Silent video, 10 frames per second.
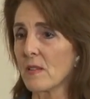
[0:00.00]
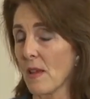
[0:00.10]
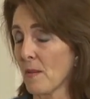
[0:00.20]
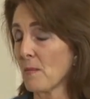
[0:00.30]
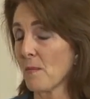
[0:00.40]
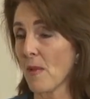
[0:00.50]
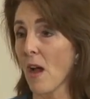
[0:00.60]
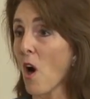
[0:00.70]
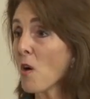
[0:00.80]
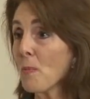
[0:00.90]
and
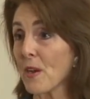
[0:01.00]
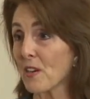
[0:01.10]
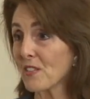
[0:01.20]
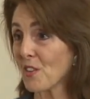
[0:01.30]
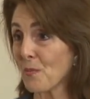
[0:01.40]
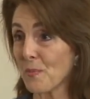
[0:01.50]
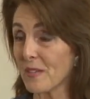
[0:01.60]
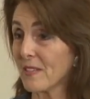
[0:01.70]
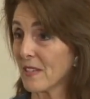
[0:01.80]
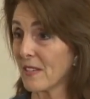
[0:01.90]
all parents are
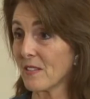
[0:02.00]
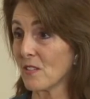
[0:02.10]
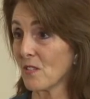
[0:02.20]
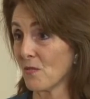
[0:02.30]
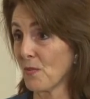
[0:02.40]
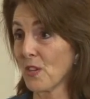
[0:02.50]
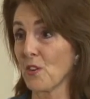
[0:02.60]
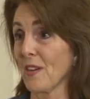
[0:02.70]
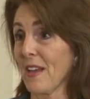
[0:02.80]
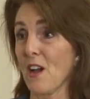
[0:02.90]
busy
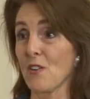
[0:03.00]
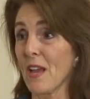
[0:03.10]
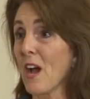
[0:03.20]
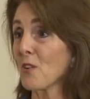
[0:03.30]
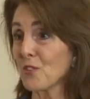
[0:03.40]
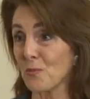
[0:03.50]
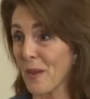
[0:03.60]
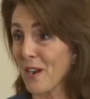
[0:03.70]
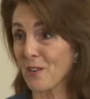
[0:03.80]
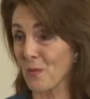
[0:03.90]
figuring out how to
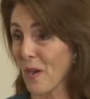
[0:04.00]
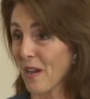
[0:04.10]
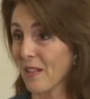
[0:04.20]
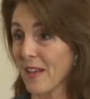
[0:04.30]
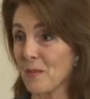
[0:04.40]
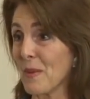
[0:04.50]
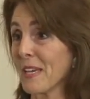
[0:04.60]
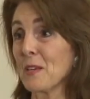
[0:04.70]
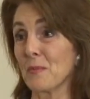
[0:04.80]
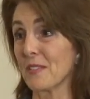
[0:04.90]
parent well and
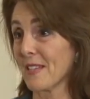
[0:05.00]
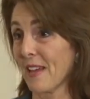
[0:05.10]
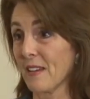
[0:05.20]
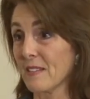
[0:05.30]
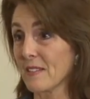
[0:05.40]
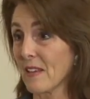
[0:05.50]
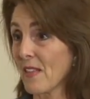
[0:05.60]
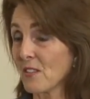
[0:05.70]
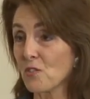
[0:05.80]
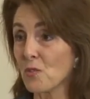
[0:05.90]
making mistakes.
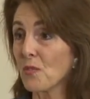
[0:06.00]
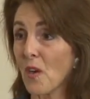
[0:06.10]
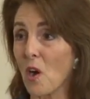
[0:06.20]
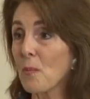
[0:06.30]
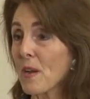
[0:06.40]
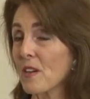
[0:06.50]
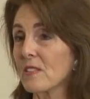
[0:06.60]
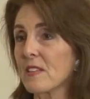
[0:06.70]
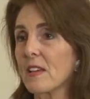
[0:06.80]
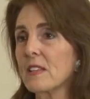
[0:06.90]
That's true of all
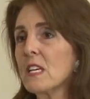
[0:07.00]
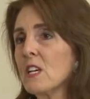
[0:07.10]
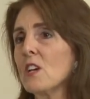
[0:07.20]
parents. And